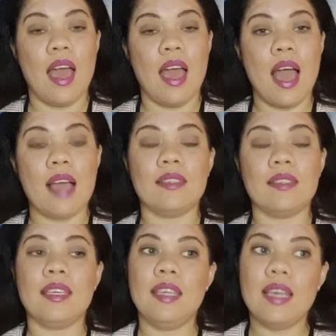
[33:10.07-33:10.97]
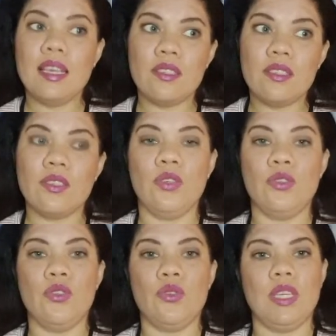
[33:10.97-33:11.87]
And yes, you
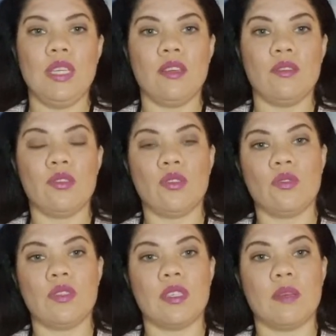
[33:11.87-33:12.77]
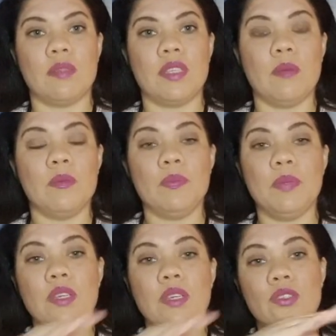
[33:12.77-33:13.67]
do need those thoughts sometimes
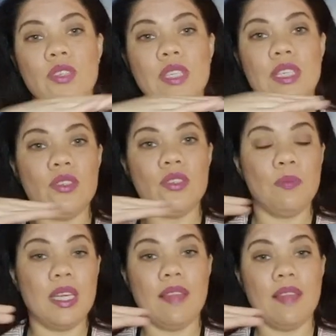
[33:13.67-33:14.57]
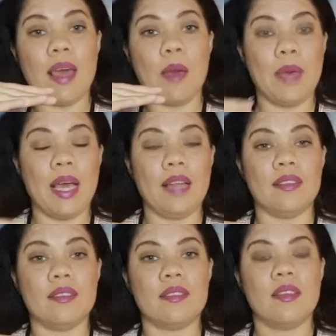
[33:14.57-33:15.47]
because you need to be in that
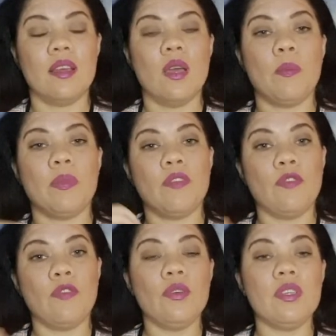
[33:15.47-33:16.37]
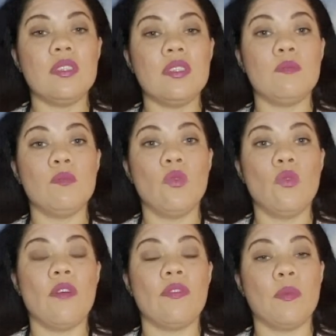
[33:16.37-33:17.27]
balance. But the focus is
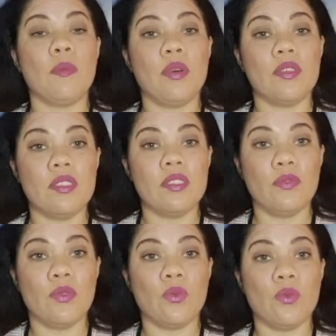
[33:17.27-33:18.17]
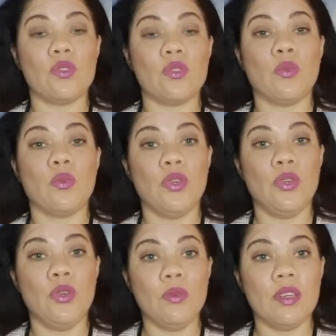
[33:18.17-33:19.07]
more of the positive thoughts, what
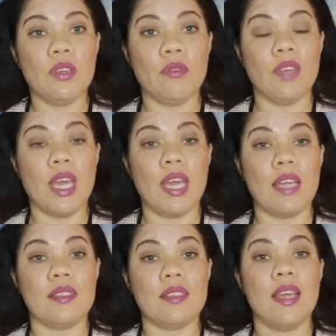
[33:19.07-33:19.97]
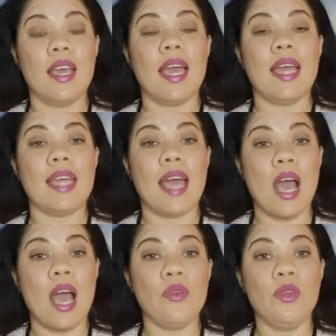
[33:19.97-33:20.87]
you want to create and
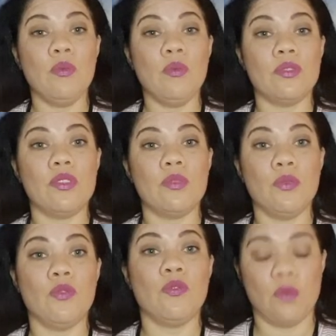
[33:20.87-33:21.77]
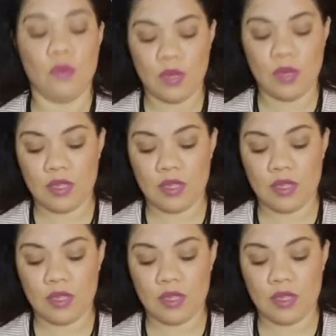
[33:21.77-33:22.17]
how you want to move forward.